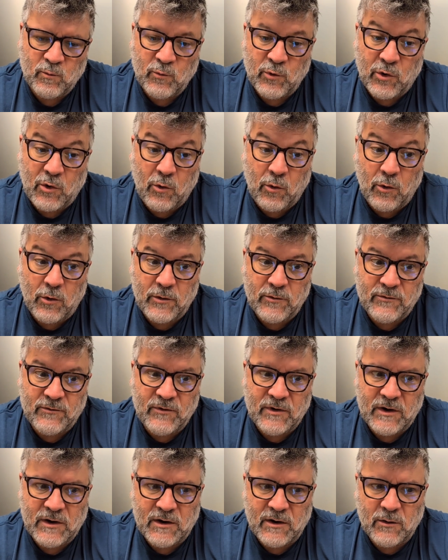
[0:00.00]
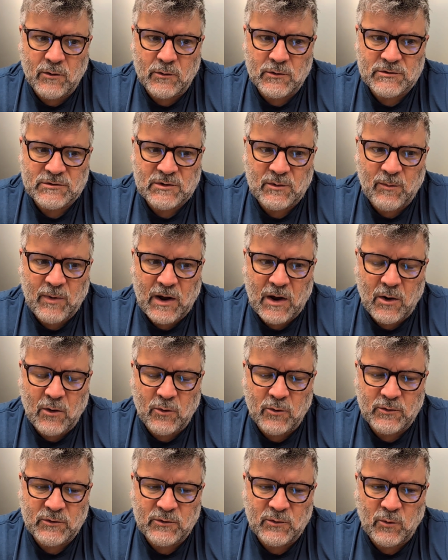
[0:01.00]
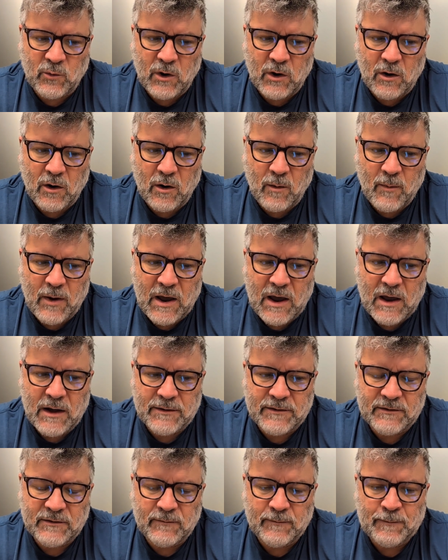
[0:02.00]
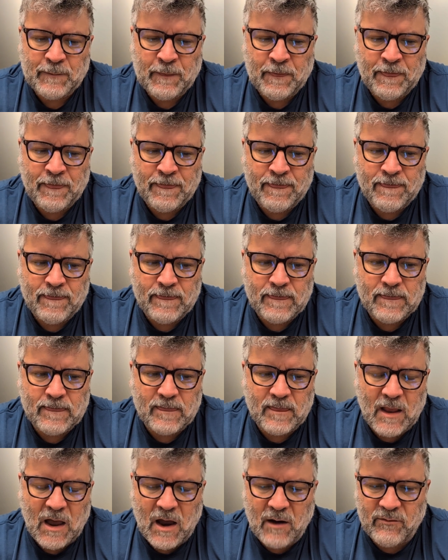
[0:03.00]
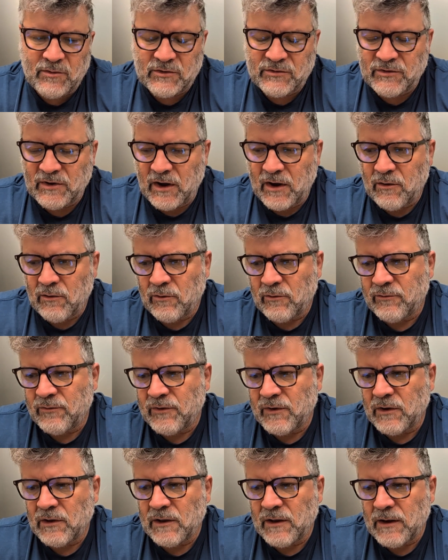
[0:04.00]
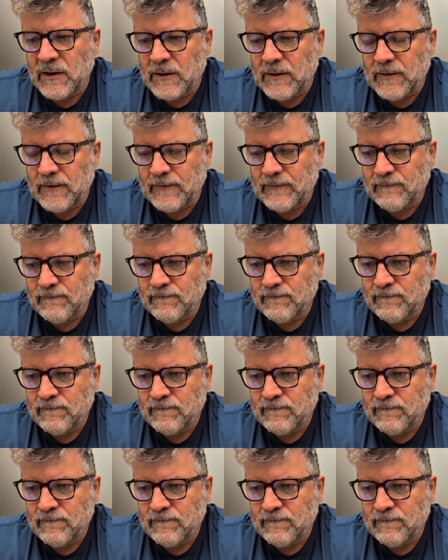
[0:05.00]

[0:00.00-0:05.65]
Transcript: record videos about where I'm at. Obviously, I don't feel any